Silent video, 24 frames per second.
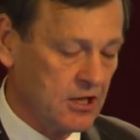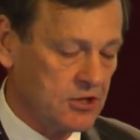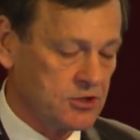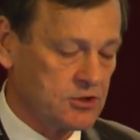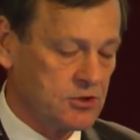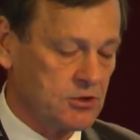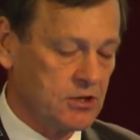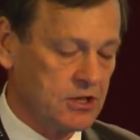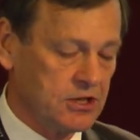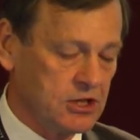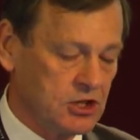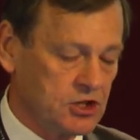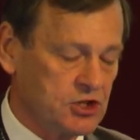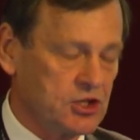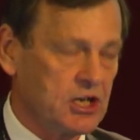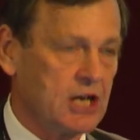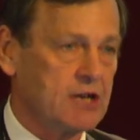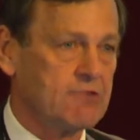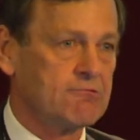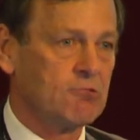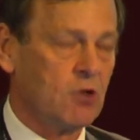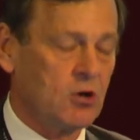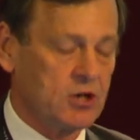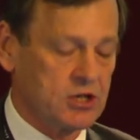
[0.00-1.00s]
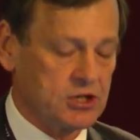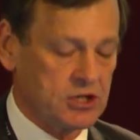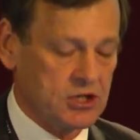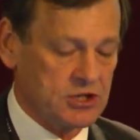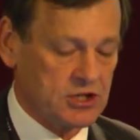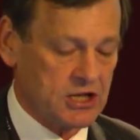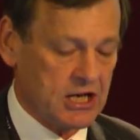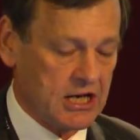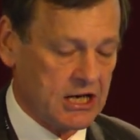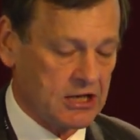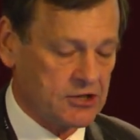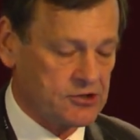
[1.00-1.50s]
to initiate rocket
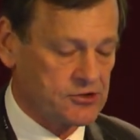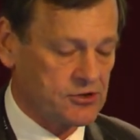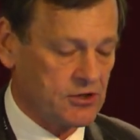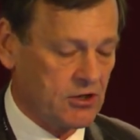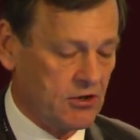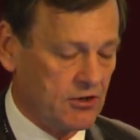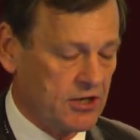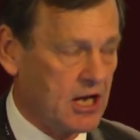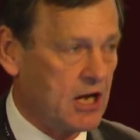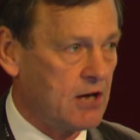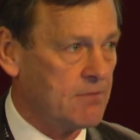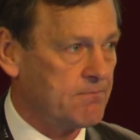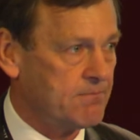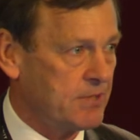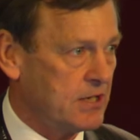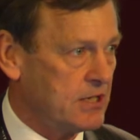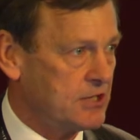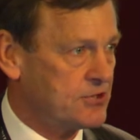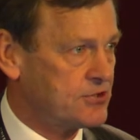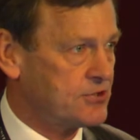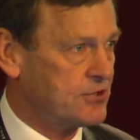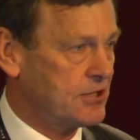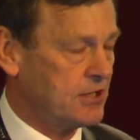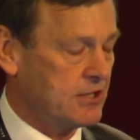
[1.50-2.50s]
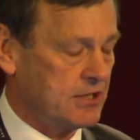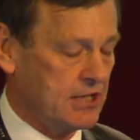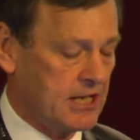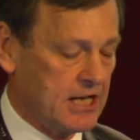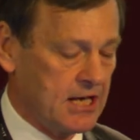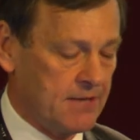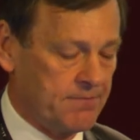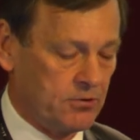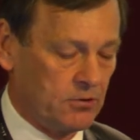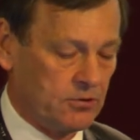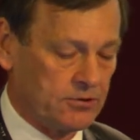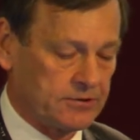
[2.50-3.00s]
attacks on our base at the
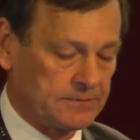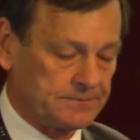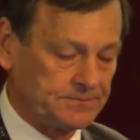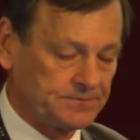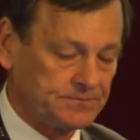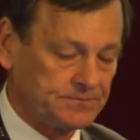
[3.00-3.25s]
airport.